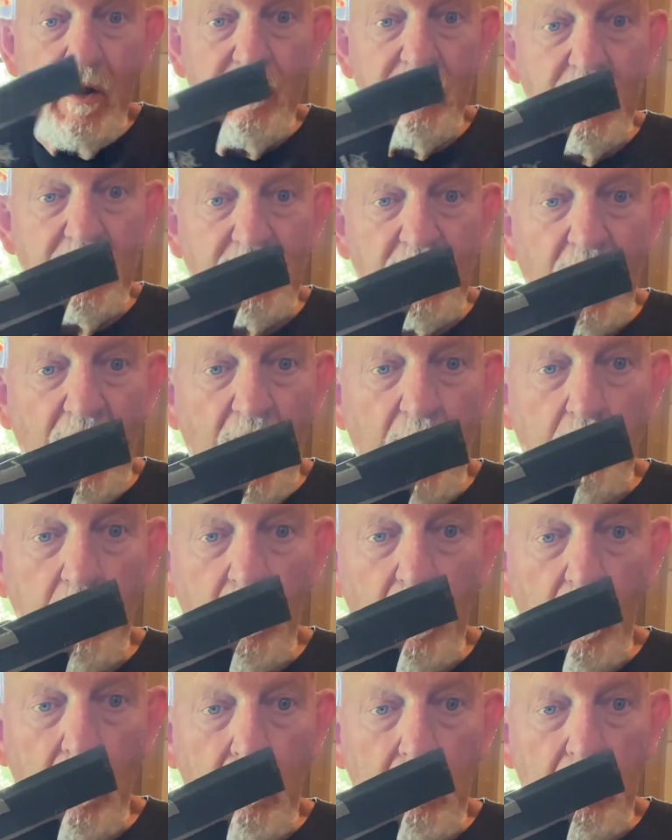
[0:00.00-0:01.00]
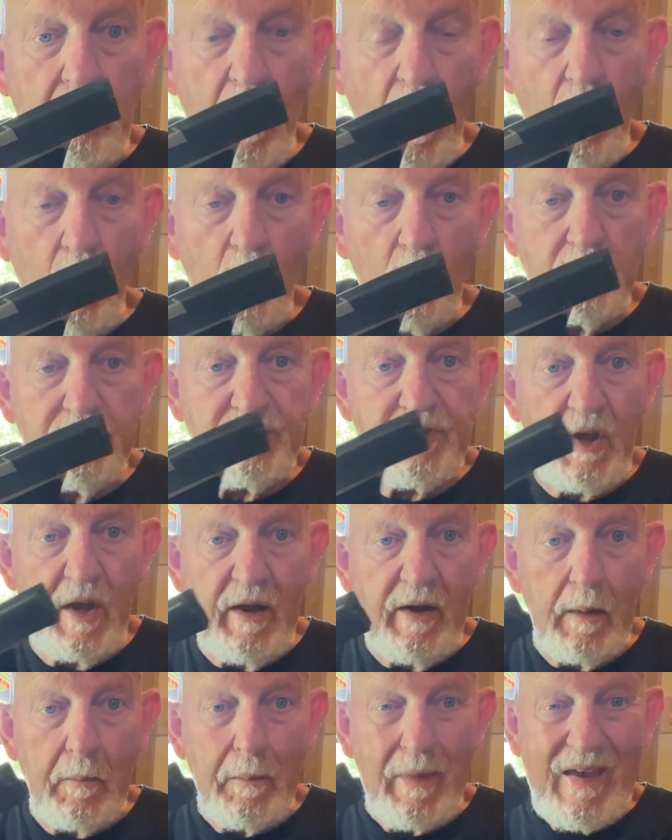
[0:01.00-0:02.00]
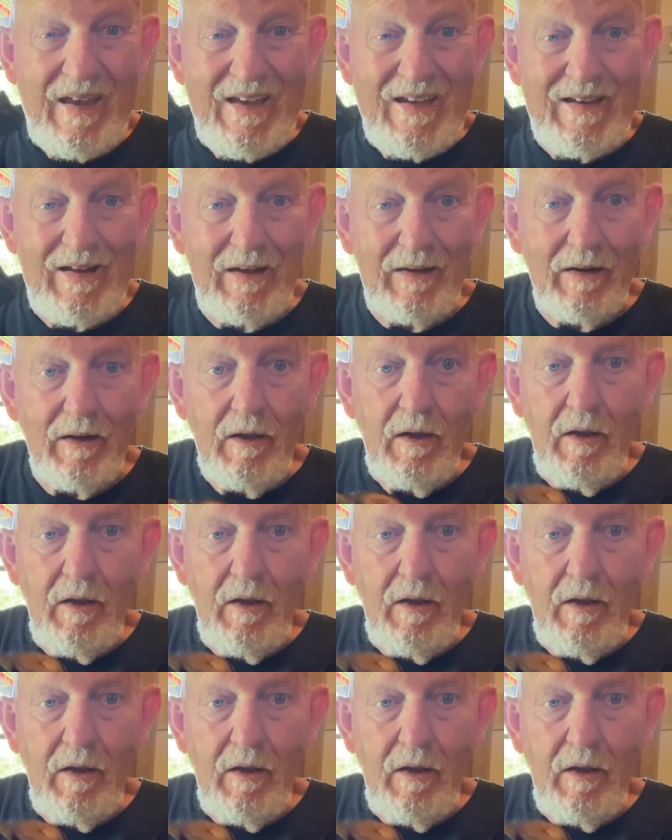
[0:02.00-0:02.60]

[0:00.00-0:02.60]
There's a couple of bolts and a pin,